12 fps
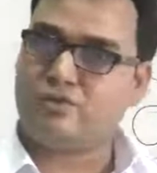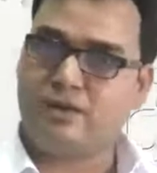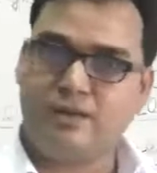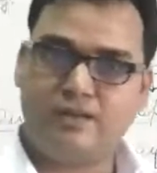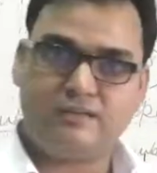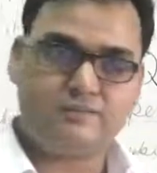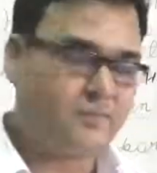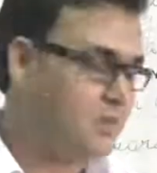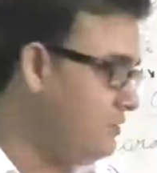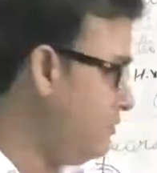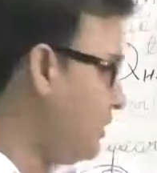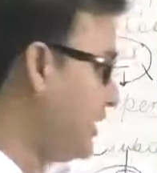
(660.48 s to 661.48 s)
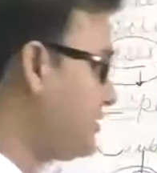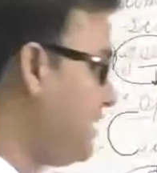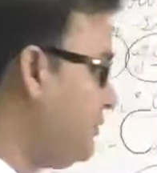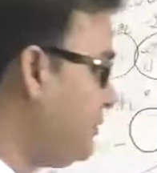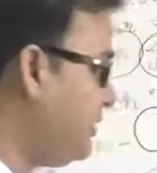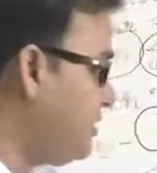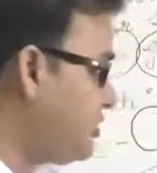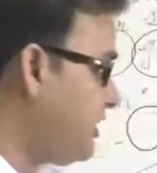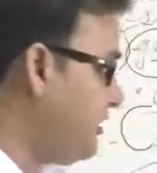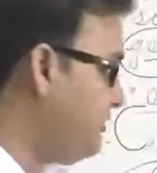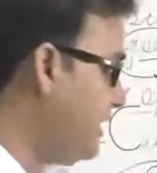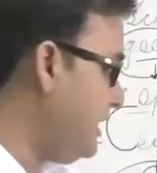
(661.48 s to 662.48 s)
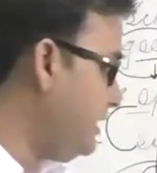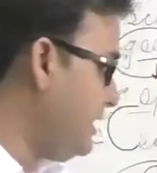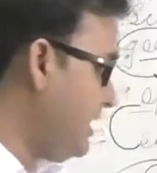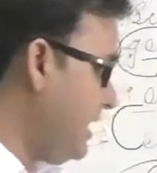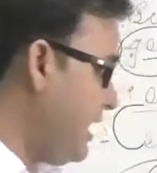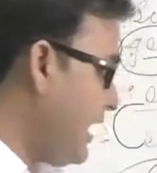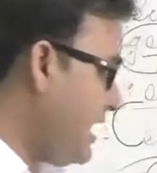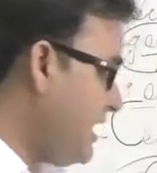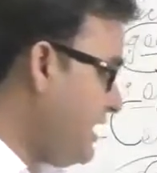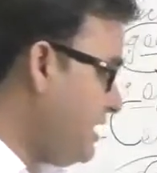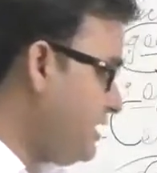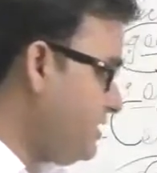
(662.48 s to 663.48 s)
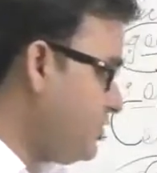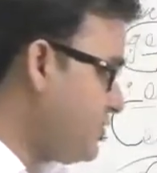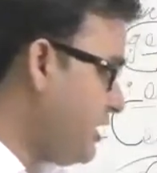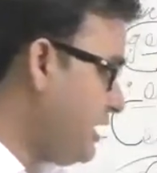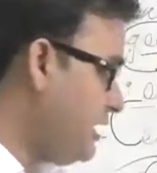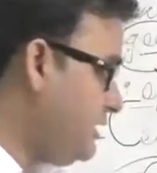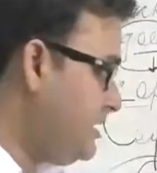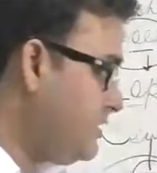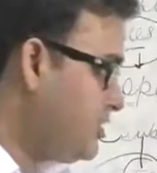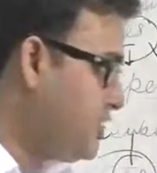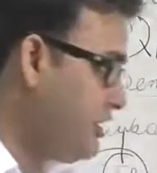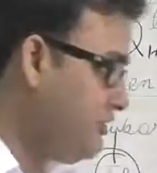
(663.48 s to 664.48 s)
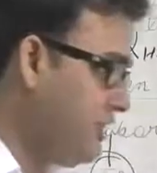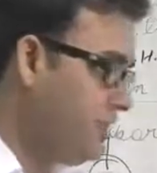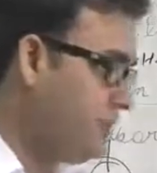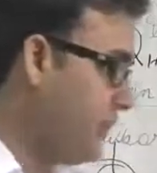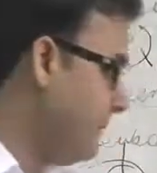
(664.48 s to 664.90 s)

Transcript: will. For example, she will, I shall, she will.